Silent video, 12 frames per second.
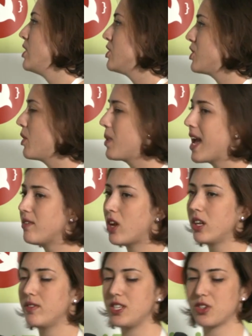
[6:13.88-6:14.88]
So we have
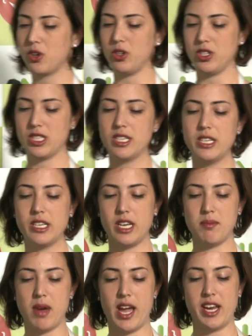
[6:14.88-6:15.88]
all of these goals
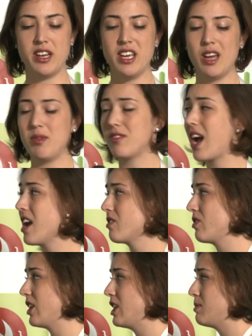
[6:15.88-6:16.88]
in mind, and we've gotten
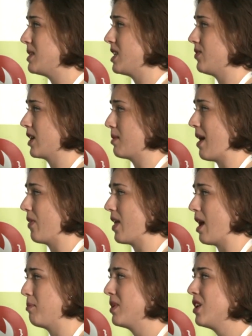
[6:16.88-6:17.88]
really specific about
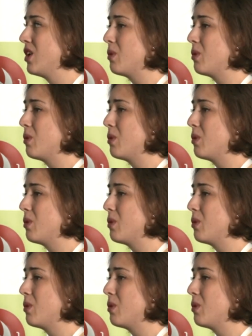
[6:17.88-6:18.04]
them.